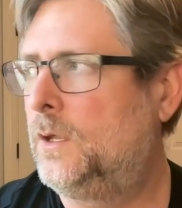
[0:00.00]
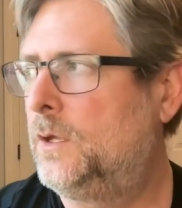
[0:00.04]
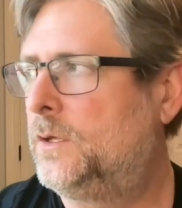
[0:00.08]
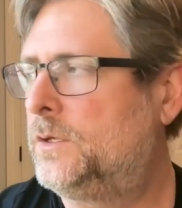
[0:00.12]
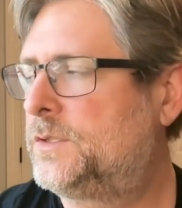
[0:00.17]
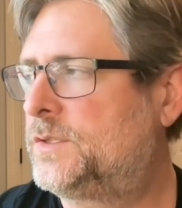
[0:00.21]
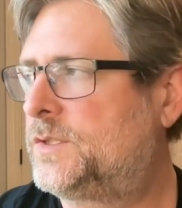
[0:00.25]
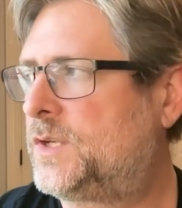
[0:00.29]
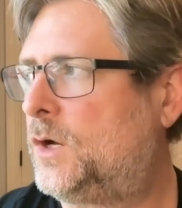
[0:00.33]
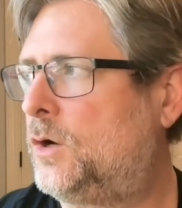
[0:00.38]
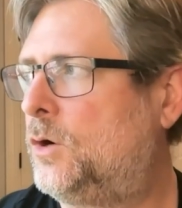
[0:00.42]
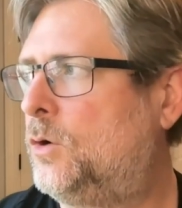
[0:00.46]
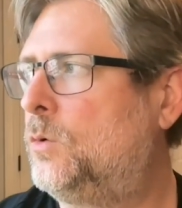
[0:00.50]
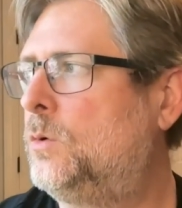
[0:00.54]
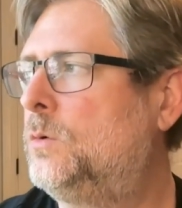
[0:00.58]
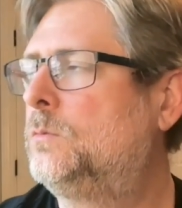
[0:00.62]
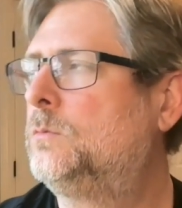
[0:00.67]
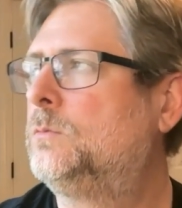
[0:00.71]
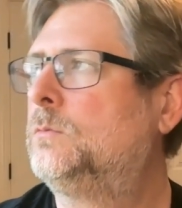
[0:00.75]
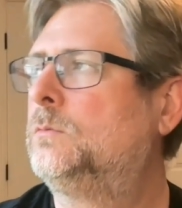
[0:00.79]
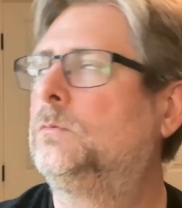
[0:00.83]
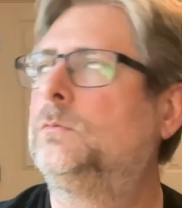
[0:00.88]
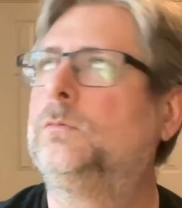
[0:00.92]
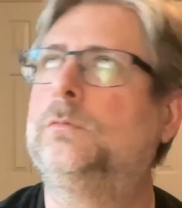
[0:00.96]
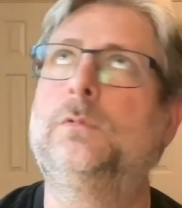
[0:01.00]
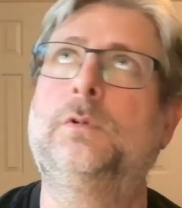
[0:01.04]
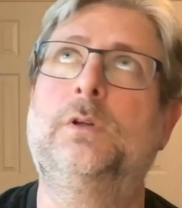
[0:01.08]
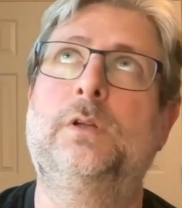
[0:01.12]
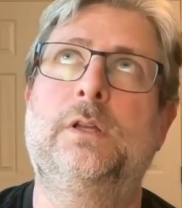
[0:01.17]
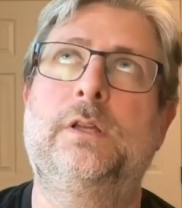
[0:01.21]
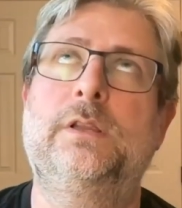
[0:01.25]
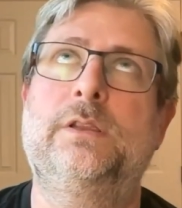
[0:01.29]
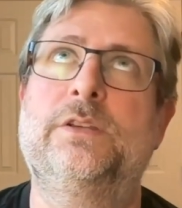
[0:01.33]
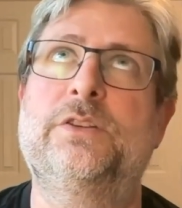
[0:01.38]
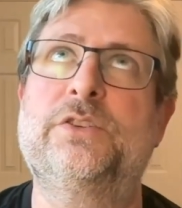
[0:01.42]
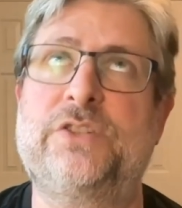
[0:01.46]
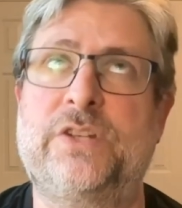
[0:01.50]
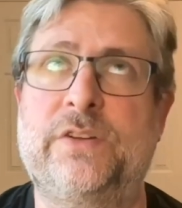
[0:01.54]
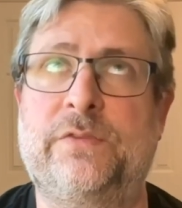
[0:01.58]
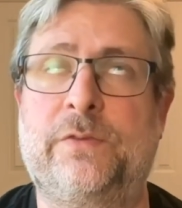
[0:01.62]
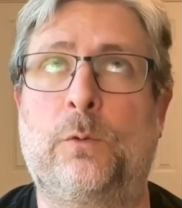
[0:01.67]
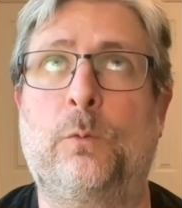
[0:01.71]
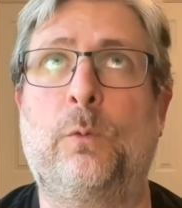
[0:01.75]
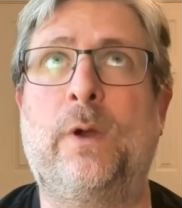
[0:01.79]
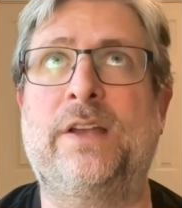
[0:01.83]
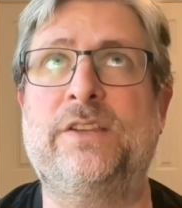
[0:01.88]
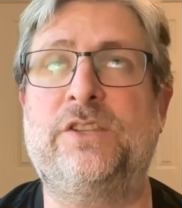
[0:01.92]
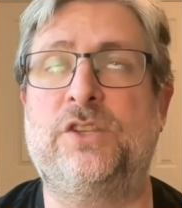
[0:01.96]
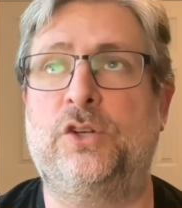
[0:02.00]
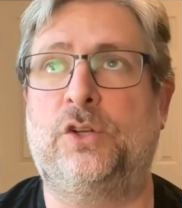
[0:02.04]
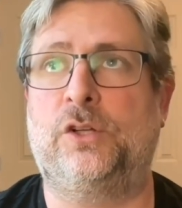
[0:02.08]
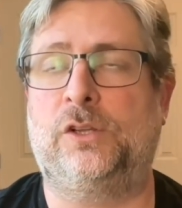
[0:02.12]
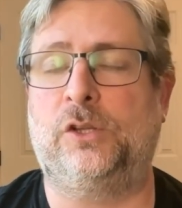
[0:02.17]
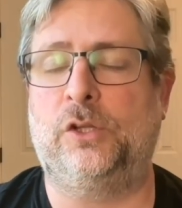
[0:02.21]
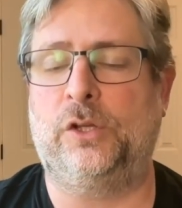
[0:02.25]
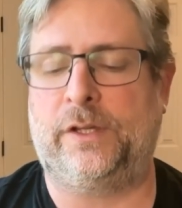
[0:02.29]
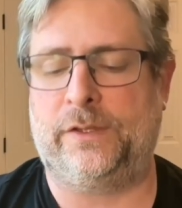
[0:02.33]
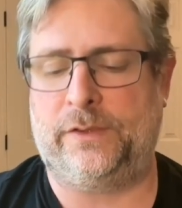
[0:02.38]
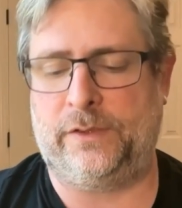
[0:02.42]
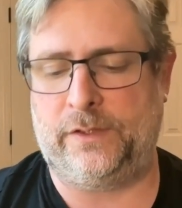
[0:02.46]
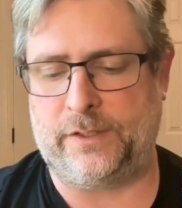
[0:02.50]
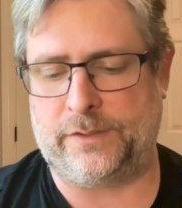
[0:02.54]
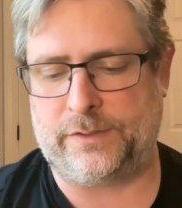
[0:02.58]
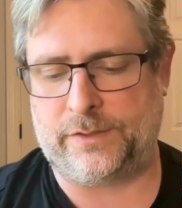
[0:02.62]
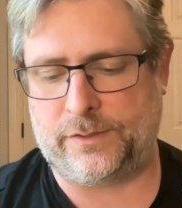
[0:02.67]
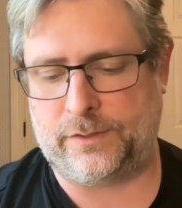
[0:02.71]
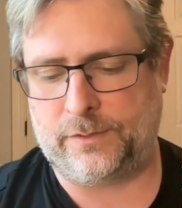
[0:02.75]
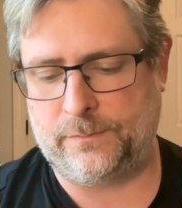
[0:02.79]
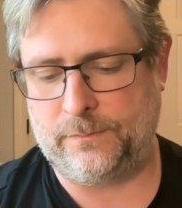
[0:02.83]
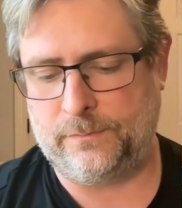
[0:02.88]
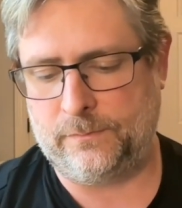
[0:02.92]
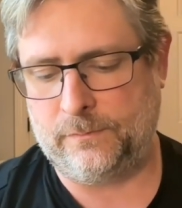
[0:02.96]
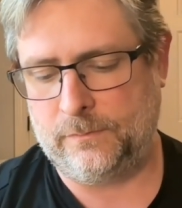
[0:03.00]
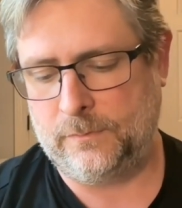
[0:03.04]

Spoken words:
So there's different ways you could look at this.